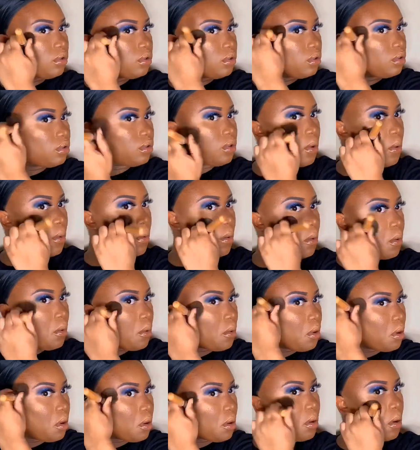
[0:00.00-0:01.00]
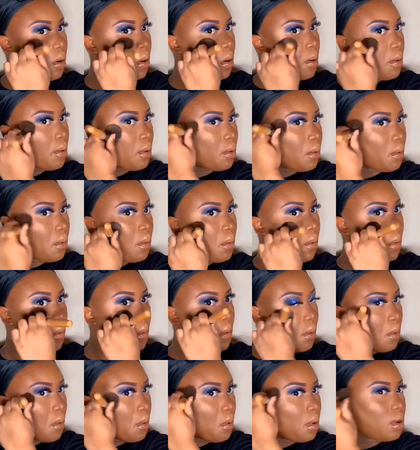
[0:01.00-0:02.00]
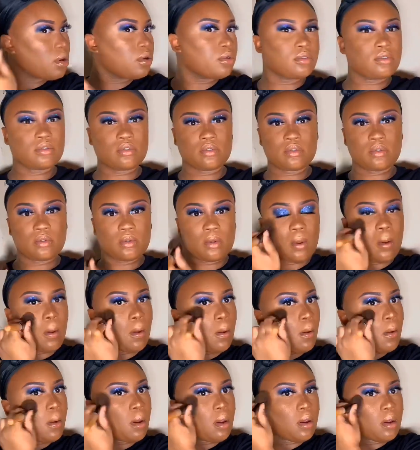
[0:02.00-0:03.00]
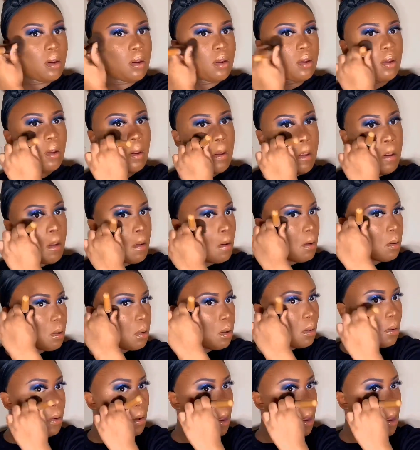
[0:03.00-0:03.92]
No one is speaking in this clip.